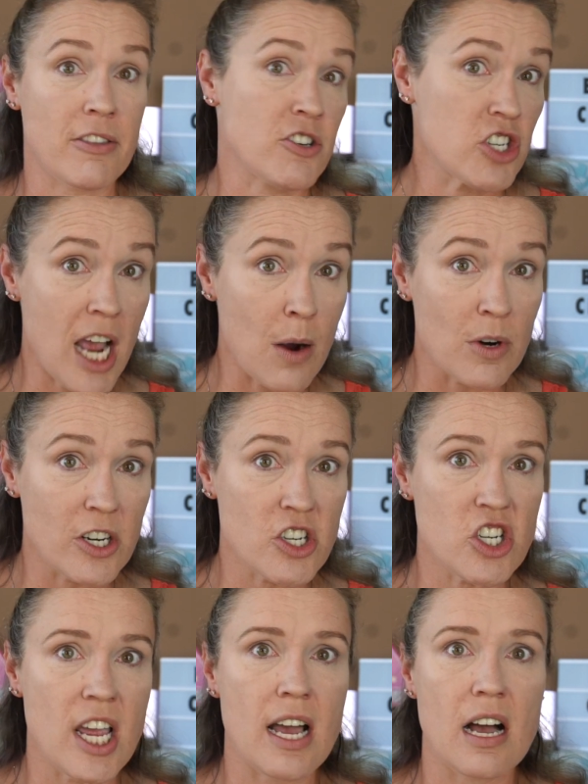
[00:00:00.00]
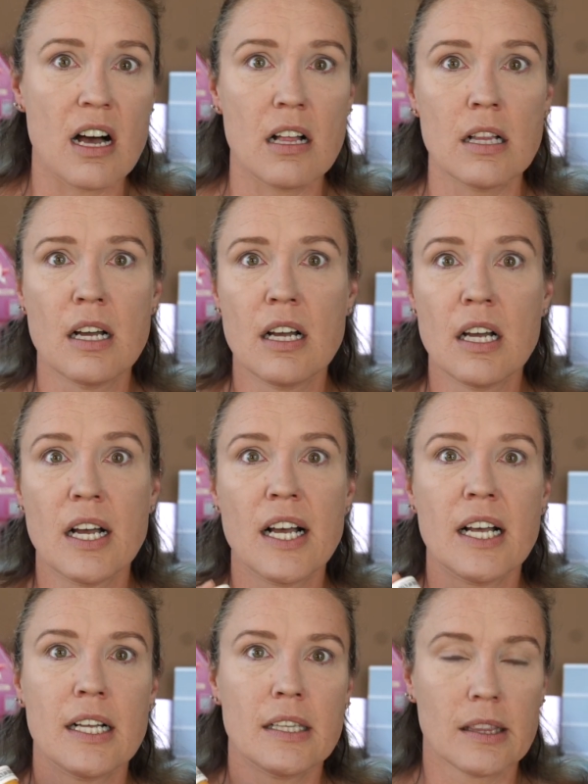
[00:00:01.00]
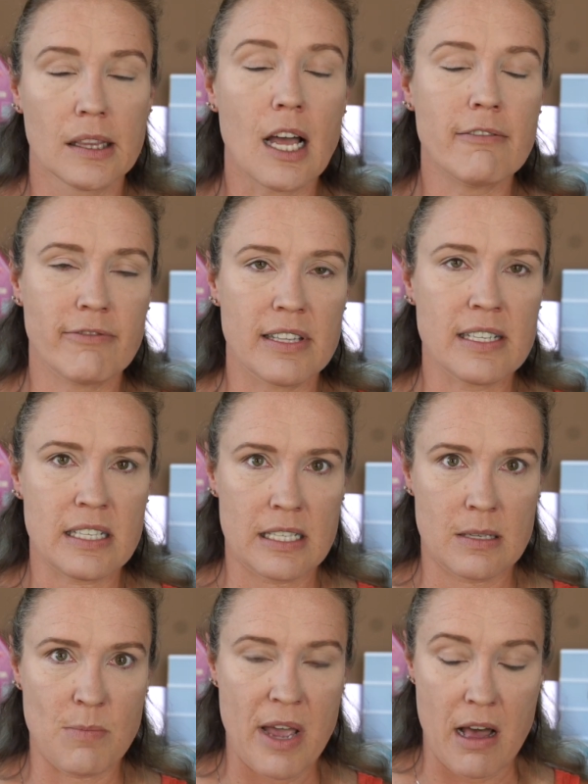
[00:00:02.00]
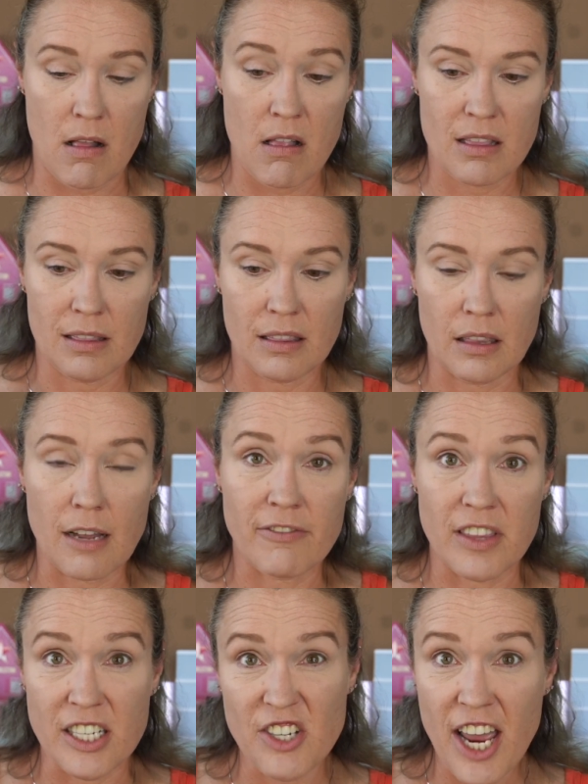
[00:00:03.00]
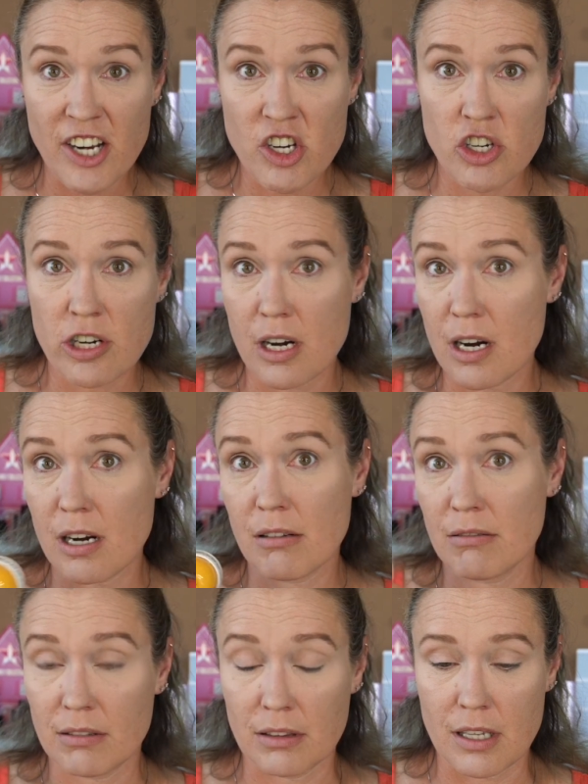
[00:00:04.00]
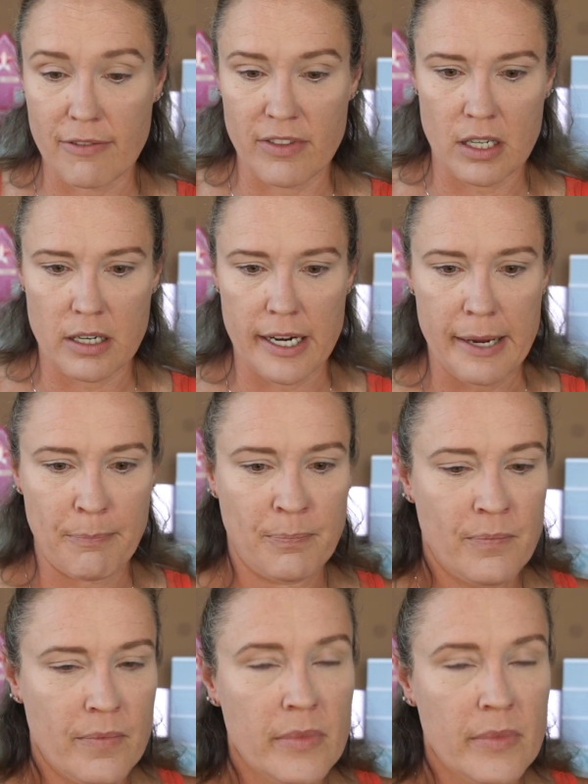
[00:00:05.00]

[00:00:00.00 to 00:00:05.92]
and shower gel. Love this smell. Love the texture. Love the cream.